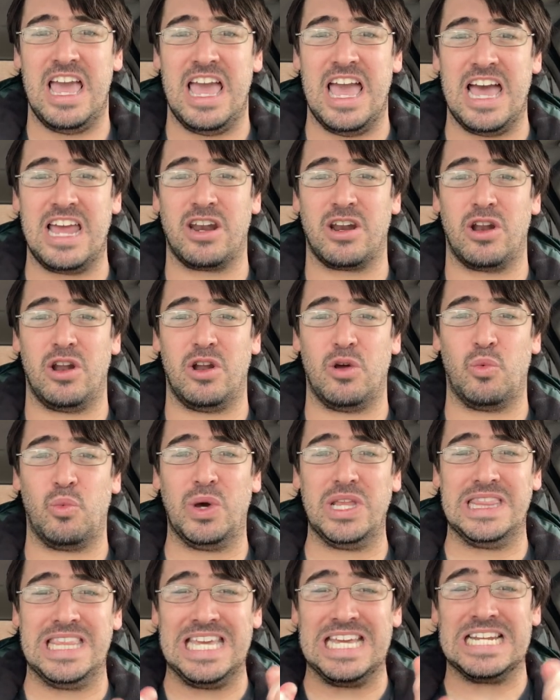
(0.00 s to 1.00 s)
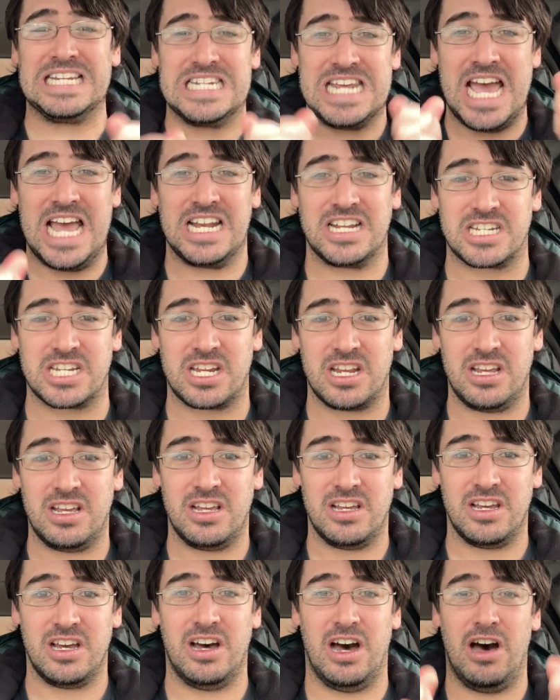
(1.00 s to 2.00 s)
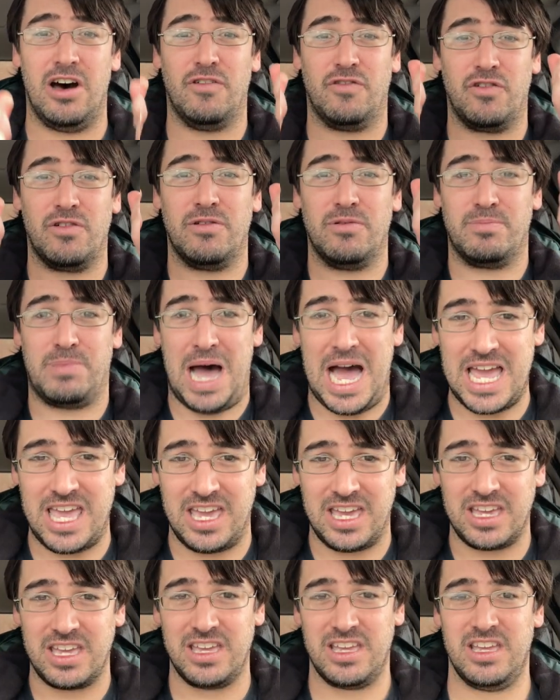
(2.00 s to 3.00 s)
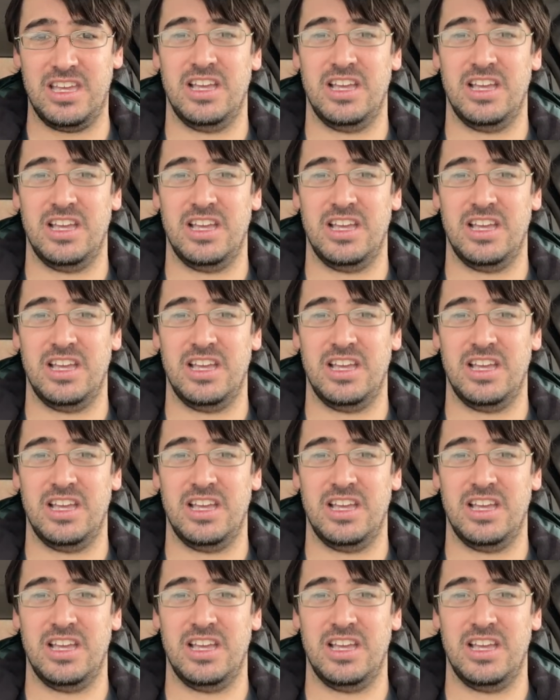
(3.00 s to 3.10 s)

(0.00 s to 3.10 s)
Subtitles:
and with the intent of buying.